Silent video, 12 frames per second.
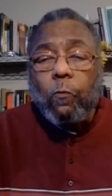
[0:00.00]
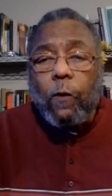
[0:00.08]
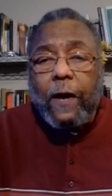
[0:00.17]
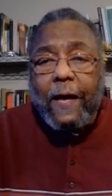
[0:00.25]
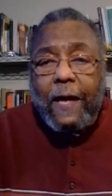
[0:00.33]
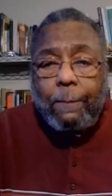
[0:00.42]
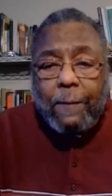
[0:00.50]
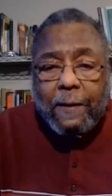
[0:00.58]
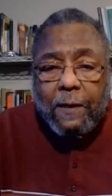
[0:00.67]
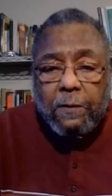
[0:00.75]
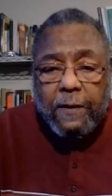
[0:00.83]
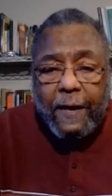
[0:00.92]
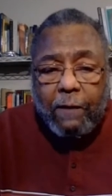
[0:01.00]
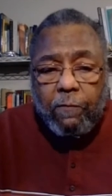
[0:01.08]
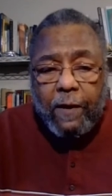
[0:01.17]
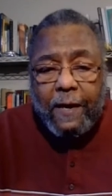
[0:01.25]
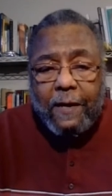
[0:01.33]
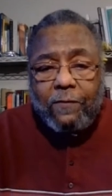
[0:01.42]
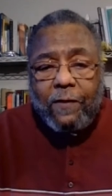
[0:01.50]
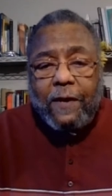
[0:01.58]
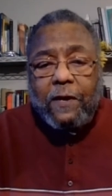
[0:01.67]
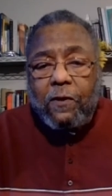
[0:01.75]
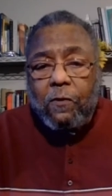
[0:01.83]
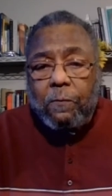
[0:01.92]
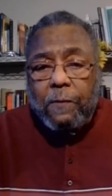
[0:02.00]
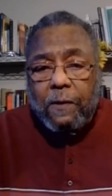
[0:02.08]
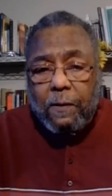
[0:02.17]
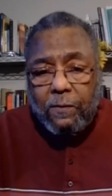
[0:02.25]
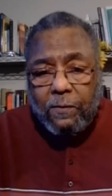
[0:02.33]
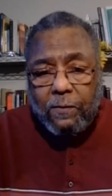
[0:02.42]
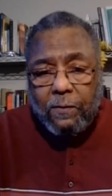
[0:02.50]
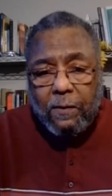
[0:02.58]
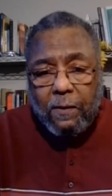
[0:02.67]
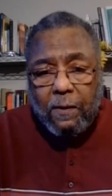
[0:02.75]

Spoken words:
way below that range, and humans